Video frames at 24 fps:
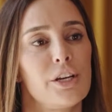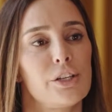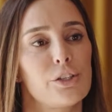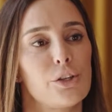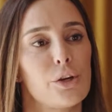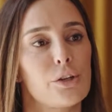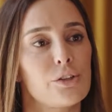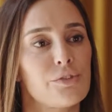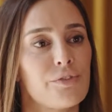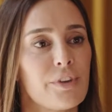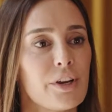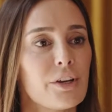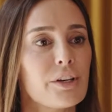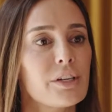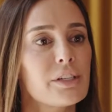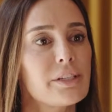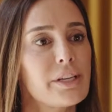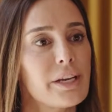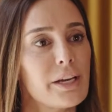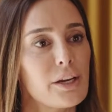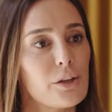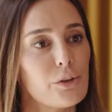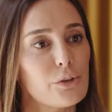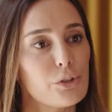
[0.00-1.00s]
So it's very
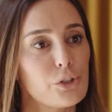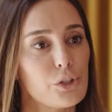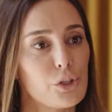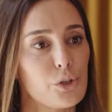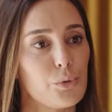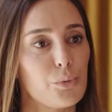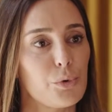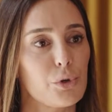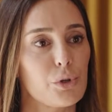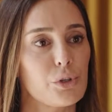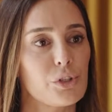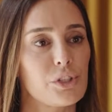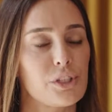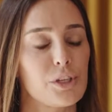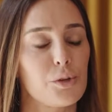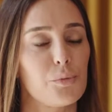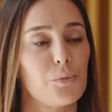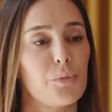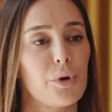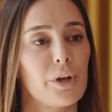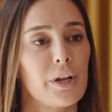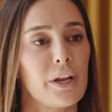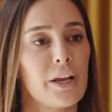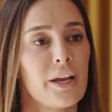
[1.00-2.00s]
tailored to the
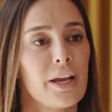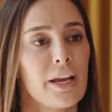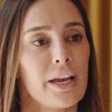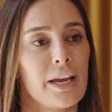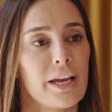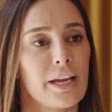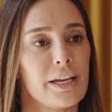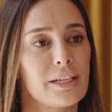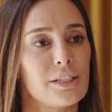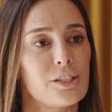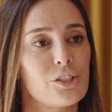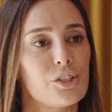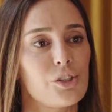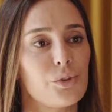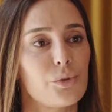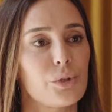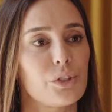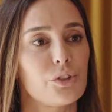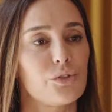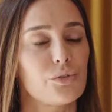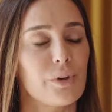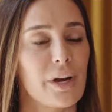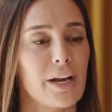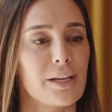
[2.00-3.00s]
person, but it's to
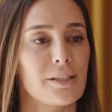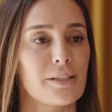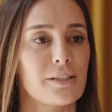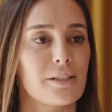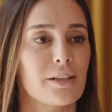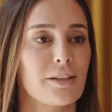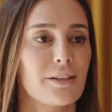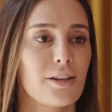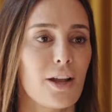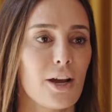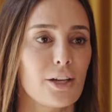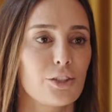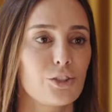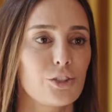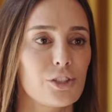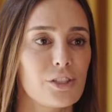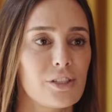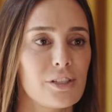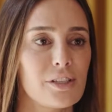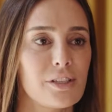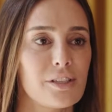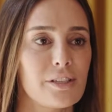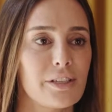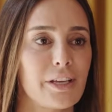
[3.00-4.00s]
address not
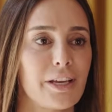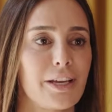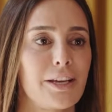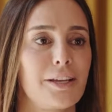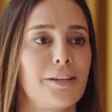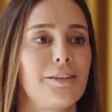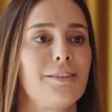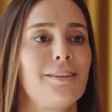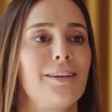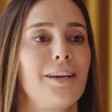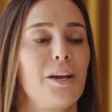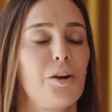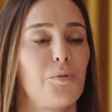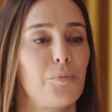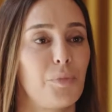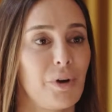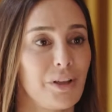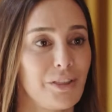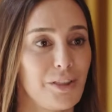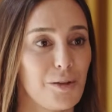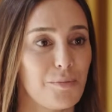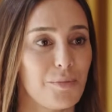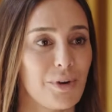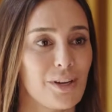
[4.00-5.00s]
just the skin,
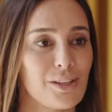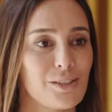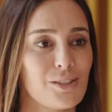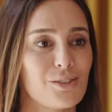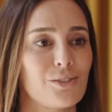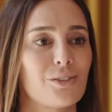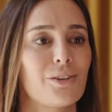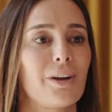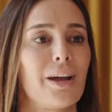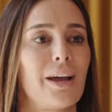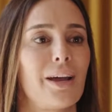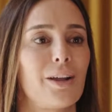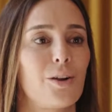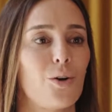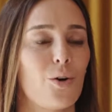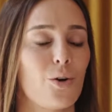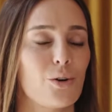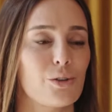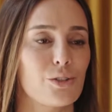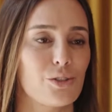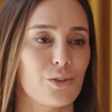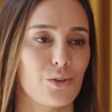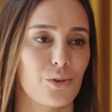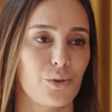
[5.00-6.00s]
but the muscle and
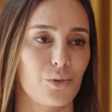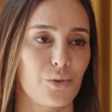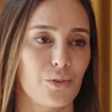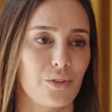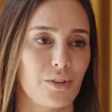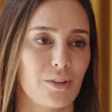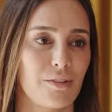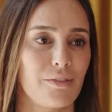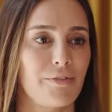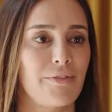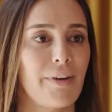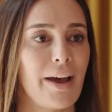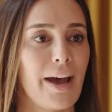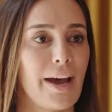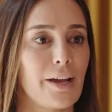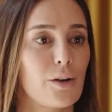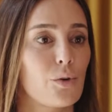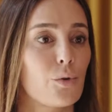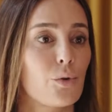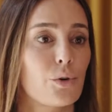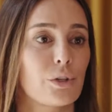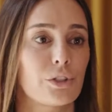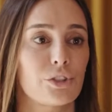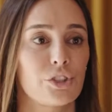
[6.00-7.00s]
also the fat
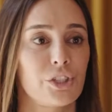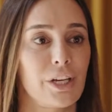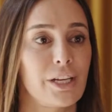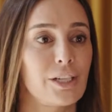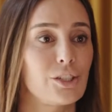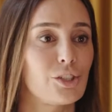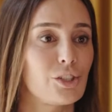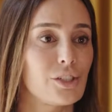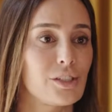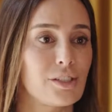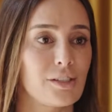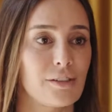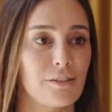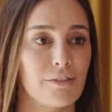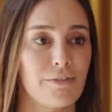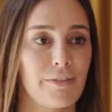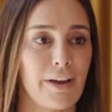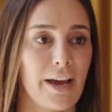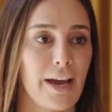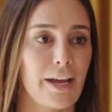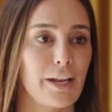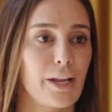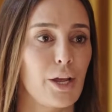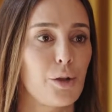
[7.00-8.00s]
or changes in
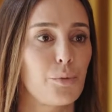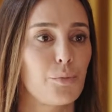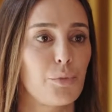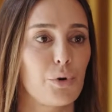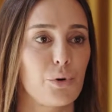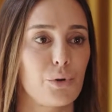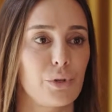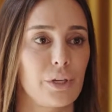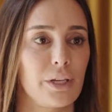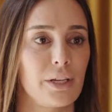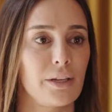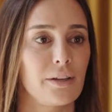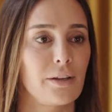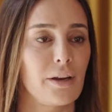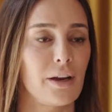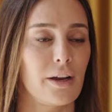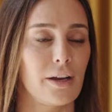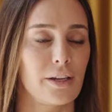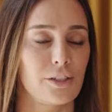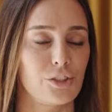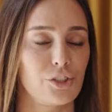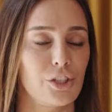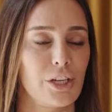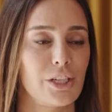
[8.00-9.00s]
fat and bony
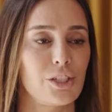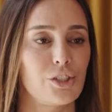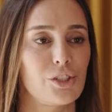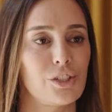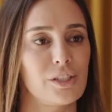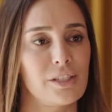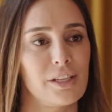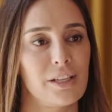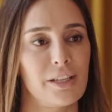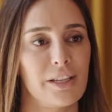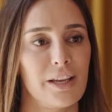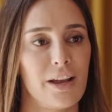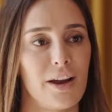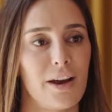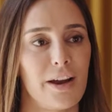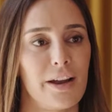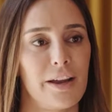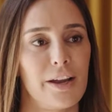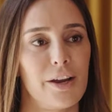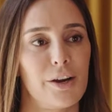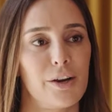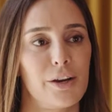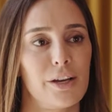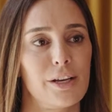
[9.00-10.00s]
changes in the
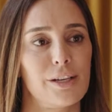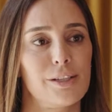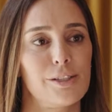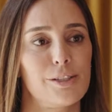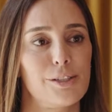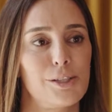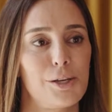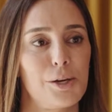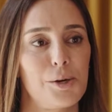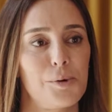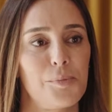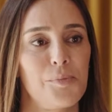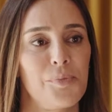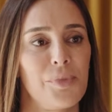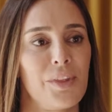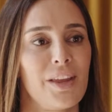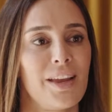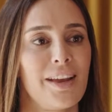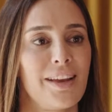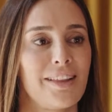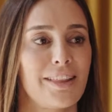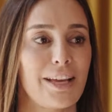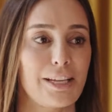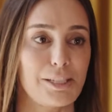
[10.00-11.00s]
eye area. So
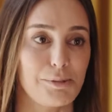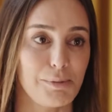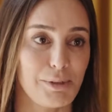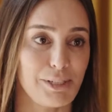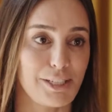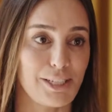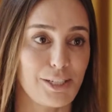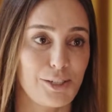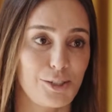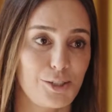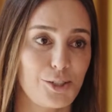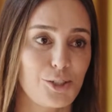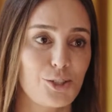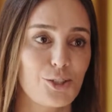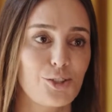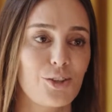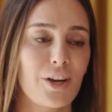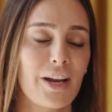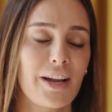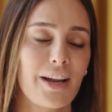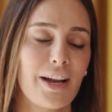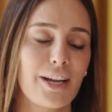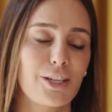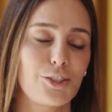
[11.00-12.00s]
that's my signature
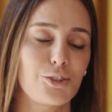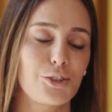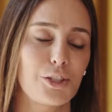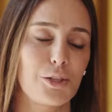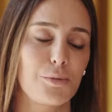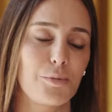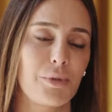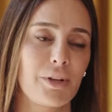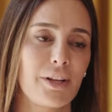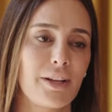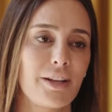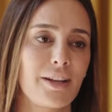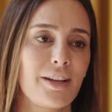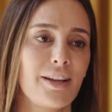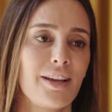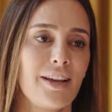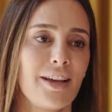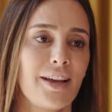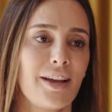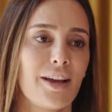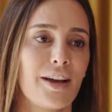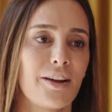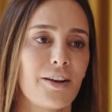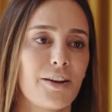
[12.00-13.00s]
Tri-Eye treatment, and
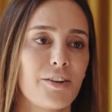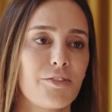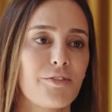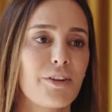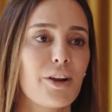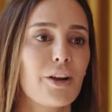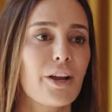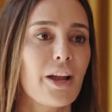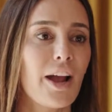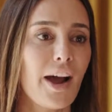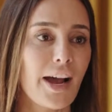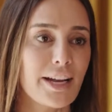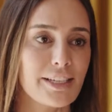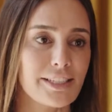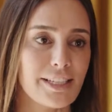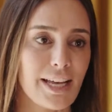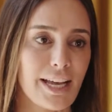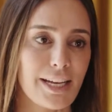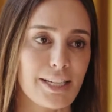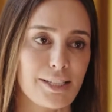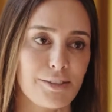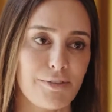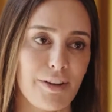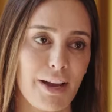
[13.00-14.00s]
a very high
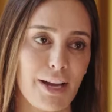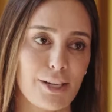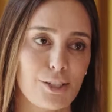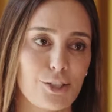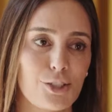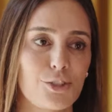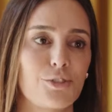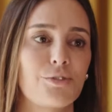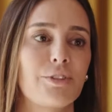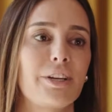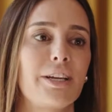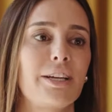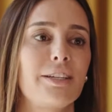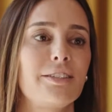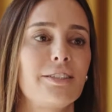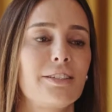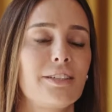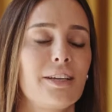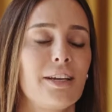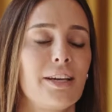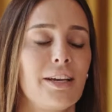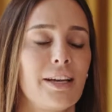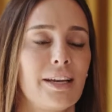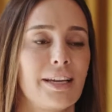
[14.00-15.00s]
satisfaction rate.